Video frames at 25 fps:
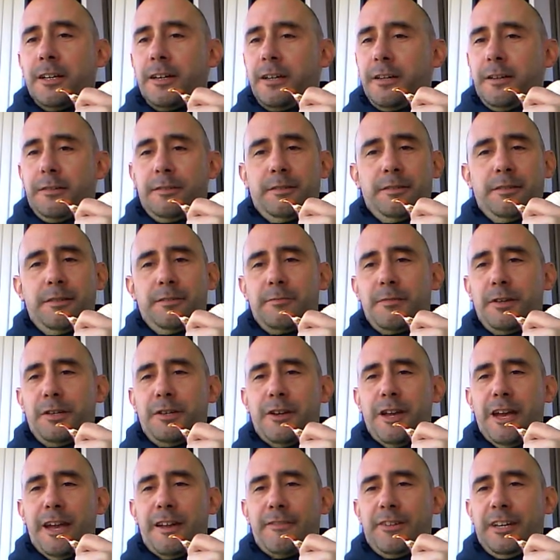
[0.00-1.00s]
Uh,
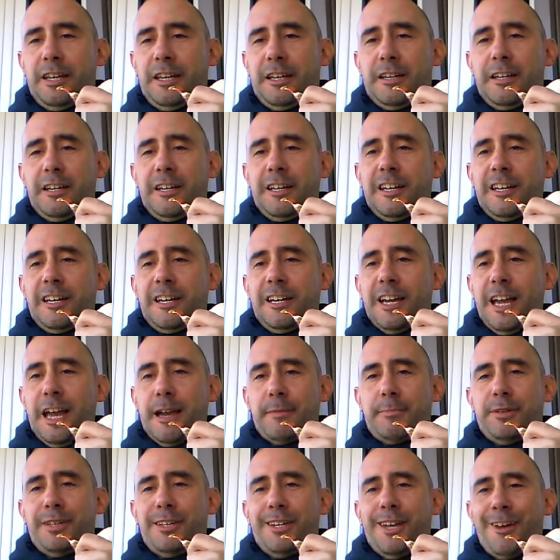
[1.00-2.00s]
may you have a
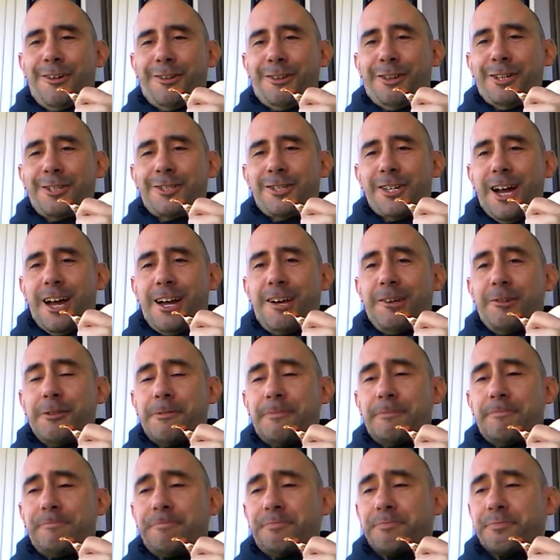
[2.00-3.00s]
happy, healthy child.
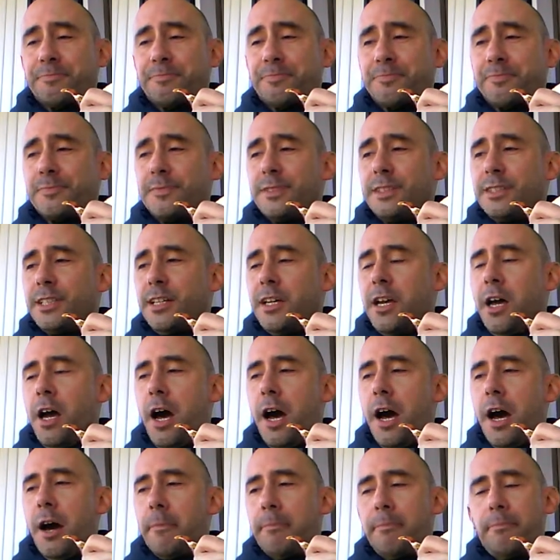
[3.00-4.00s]

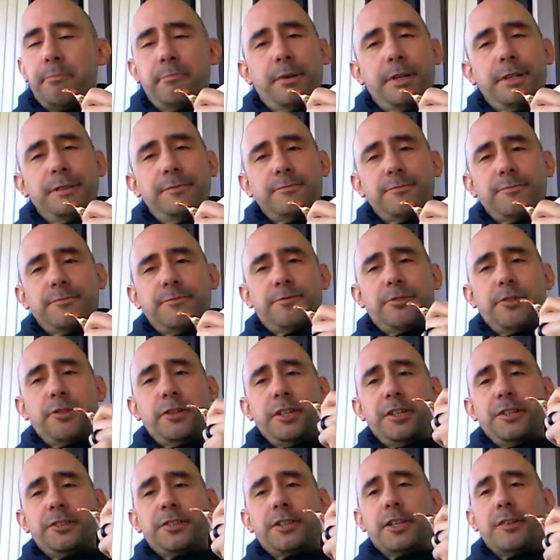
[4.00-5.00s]
Um, but
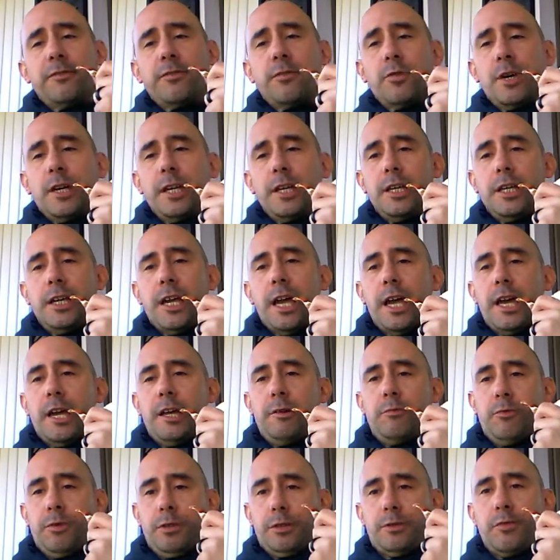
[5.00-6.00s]
for his giveaway, he
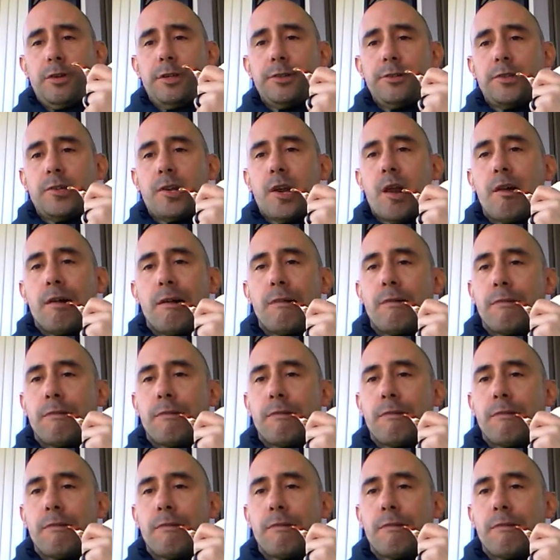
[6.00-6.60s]
had one question.